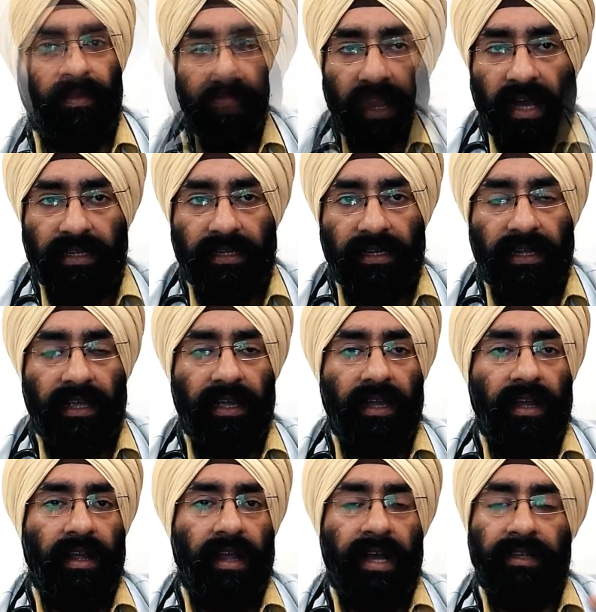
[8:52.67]

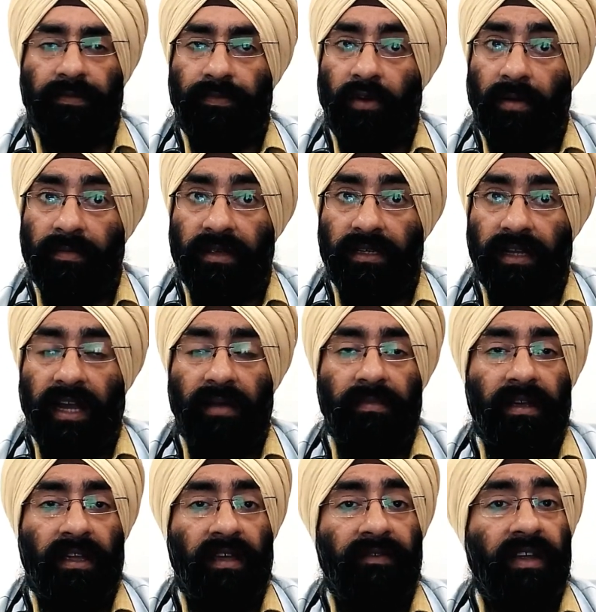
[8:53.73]
Lastly, as promised, I'll
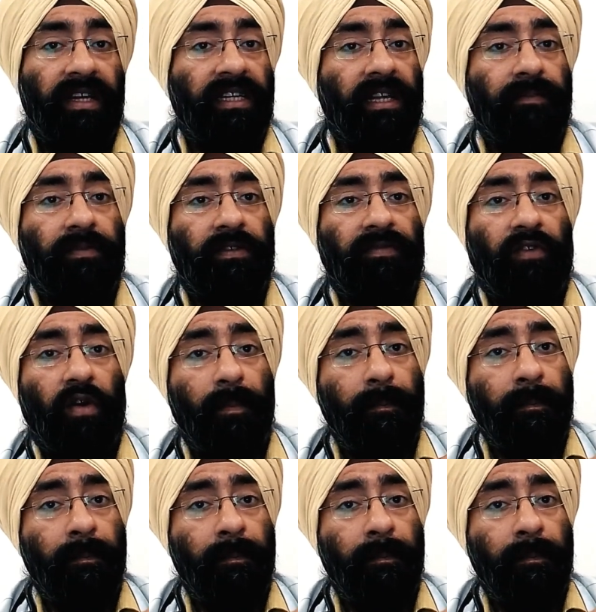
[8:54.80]
be giving tips for